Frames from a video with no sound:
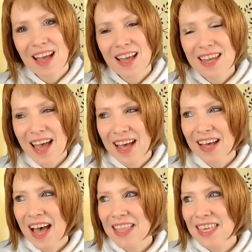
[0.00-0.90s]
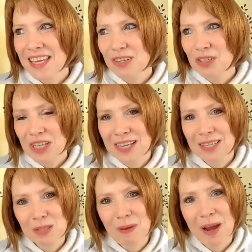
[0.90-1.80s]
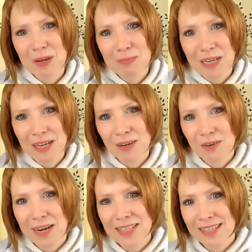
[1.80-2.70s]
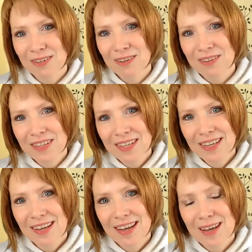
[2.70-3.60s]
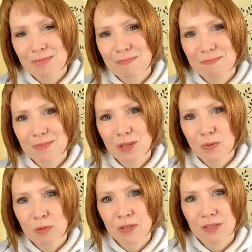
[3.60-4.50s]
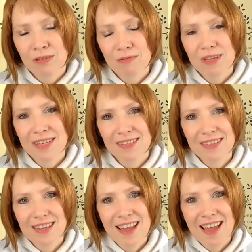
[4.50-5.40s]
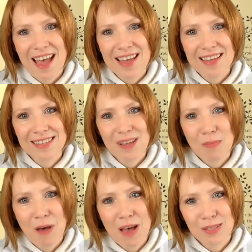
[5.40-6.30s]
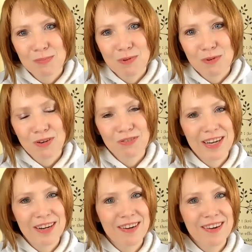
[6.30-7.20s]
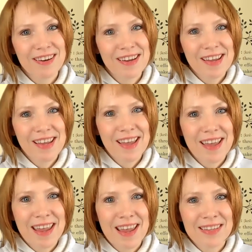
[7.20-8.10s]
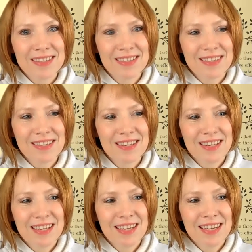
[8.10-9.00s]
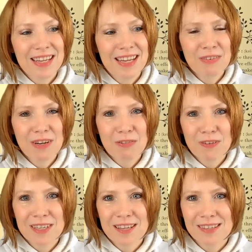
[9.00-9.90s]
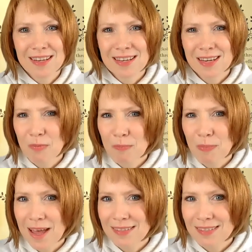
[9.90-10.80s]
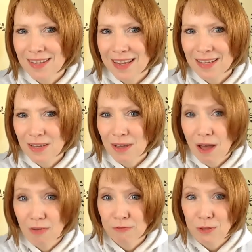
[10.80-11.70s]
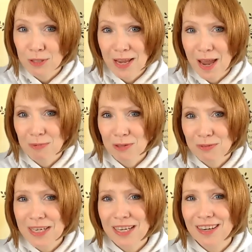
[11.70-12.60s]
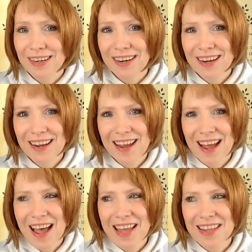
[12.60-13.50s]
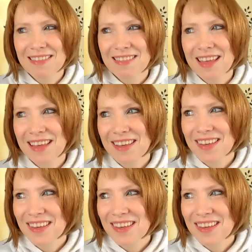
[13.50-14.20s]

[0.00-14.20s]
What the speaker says: Yeah, I think she inspired me a great deal to pursue this as a possible career. And even if it doesn't end up as like a full-time career, I think